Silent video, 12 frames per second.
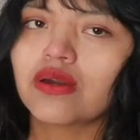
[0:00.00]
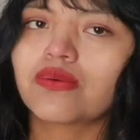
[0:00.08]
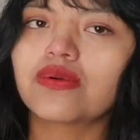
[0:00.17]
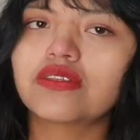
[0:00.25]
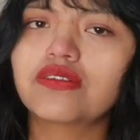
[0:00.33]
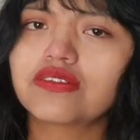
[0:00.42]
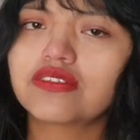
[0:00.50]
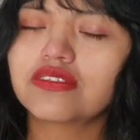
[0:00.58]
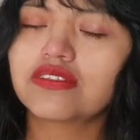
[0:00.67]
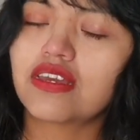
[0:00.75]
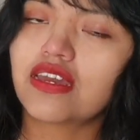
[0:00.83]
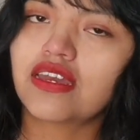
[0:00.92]
We don't
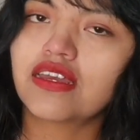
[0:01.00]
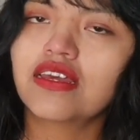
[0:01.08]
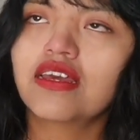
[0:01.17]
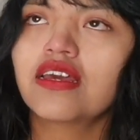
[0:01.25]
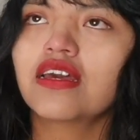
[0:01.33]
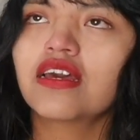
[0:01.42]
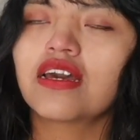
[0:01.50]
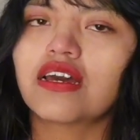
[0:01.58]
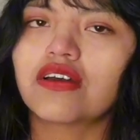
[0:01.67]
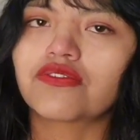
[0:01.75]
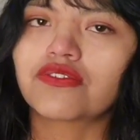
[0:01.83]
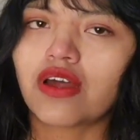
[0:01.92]
say
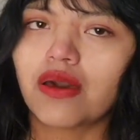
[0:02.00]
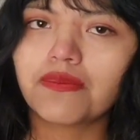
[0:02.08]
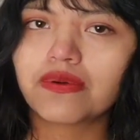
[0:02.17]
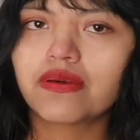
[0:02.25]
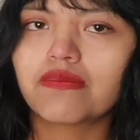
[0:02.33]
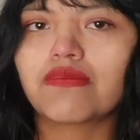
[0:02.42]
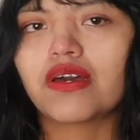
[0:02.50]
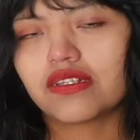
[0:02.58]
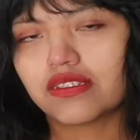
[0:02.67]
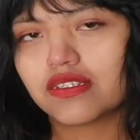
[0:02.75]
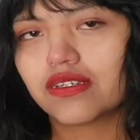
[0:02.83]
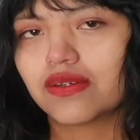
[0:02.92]
rob, but
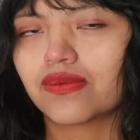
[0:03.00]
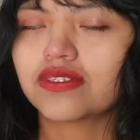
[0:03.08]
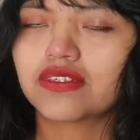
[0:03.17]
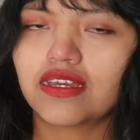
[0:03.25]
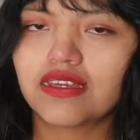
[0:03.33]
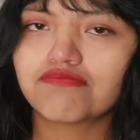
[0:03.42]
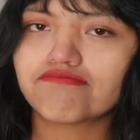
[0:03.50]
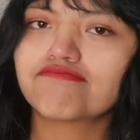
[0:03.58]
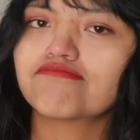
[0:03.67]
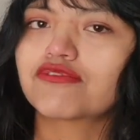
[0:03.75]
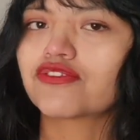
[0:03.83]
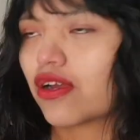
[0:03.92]
we say
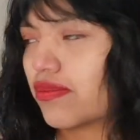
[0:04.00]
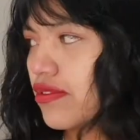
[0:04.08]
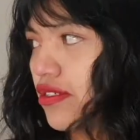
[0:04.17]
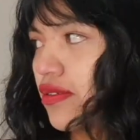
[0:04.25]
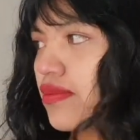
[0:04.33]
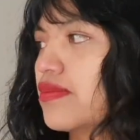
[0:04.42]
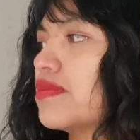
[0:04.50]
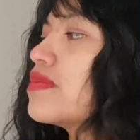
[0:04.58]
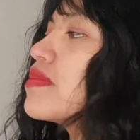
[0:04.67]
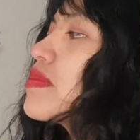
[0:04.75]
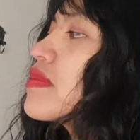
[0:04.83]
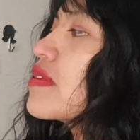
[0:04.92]
robbed.
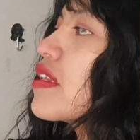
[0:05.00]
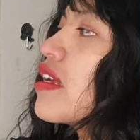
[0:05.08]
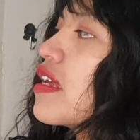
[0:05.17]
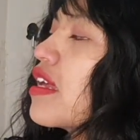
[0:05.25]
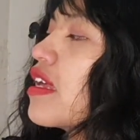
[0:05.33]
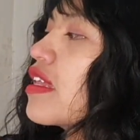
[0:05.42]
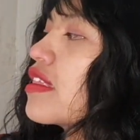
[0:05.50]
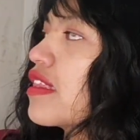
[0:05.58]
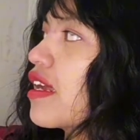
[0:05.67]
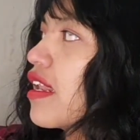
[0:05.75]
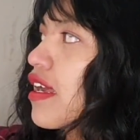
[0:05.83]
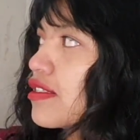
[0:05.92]

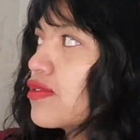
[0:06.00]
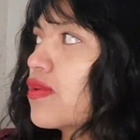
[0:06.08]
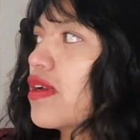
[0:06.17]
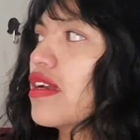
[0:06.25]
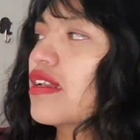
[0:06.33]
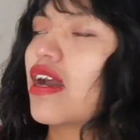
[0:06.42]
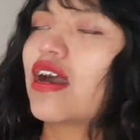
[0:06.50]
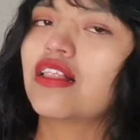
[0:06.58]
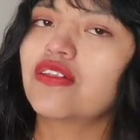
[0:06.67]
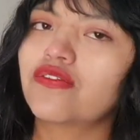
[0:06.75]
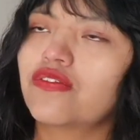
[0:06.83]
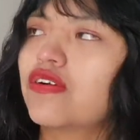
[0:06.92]
The last one
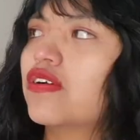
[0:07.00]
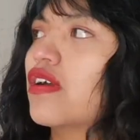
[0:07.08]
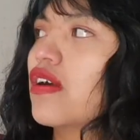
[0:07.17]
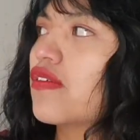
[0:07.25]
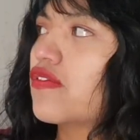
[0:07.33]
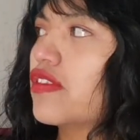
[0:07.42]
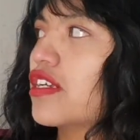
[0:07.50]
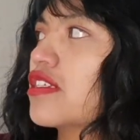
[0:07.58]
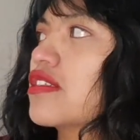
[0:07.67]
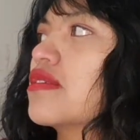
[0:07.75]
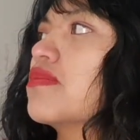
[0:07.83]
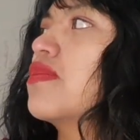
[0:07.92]
allophone of
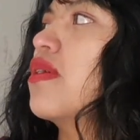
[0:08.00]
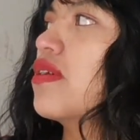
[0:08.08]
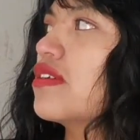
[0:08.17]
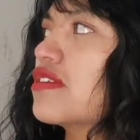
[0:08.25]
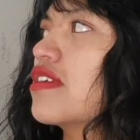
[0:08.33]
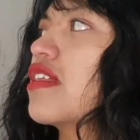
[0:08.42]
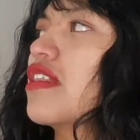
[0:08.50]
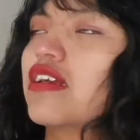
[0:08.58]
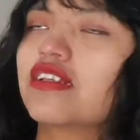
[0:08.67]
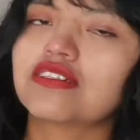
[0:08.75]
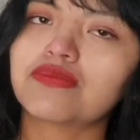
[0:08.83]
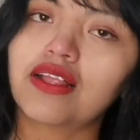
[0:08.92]
this voice
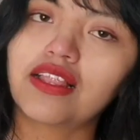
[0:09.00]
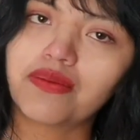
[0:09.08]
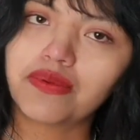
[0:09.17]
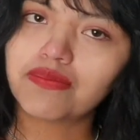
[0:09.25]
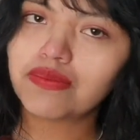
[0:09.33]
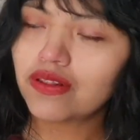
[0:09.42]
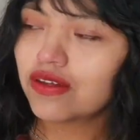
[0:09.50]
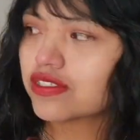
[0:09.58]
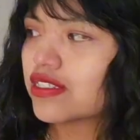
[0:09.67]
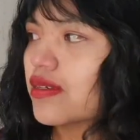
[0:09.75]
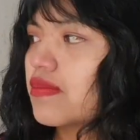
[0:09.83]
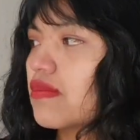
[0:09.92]
lennis bilabial
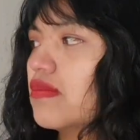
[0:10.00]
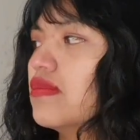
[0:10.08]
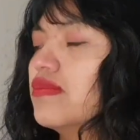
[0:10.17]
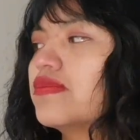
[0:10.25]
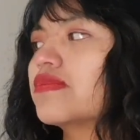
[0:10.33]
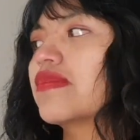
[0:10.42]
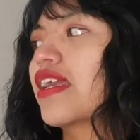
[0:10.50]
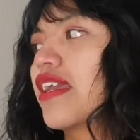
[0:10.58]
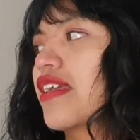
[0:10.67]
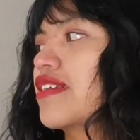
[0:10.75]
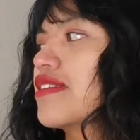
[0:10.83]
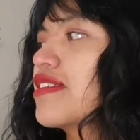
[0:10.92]
plosive
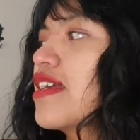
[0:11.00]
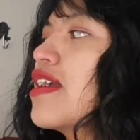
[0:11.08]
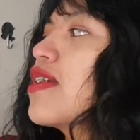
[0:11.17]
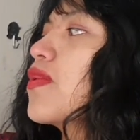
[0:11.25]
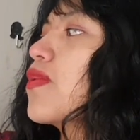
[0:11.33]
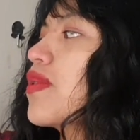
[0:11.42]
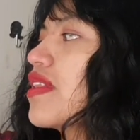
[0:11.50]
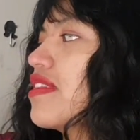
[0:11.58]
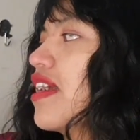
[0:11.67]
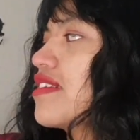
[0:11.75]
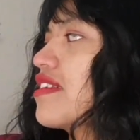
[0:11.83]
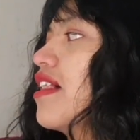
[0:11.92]
is with
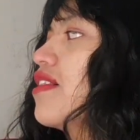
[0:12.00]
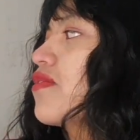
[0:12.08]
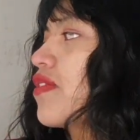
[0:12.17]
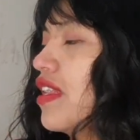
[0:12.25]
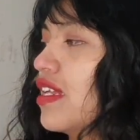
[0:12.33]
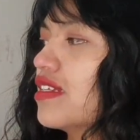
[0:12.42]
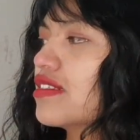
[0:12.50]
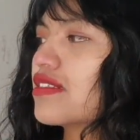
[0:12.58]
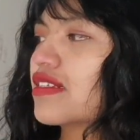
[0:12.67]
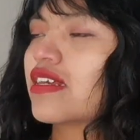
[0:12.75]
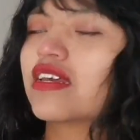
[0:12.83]
nasal release.